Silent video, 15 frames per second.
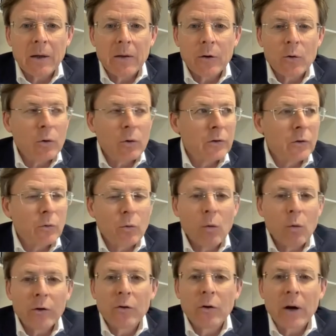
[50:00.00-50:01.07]
the court says, well,
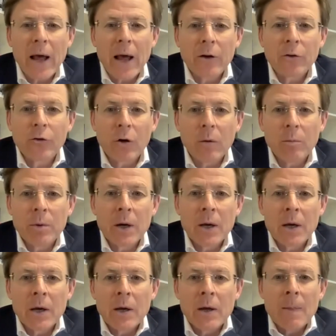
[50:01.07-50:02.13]
it's not our job
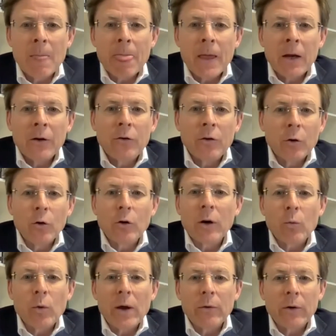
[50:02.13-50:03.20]
to look at
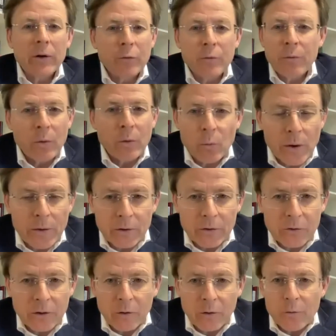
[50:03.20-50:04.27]
whether
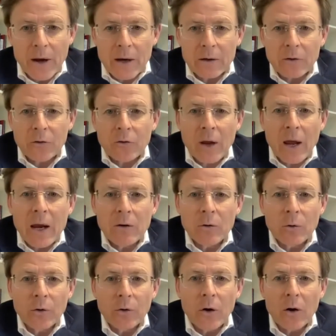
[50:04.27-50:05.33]
it's in fact a state
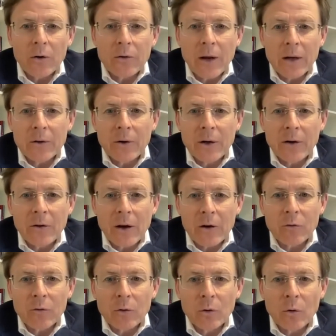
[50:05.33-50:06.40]
or not under
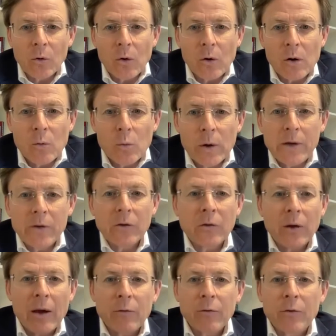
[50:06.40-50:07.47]
international law. We just
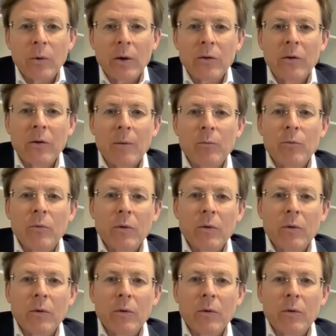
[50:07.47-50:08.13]
have to accept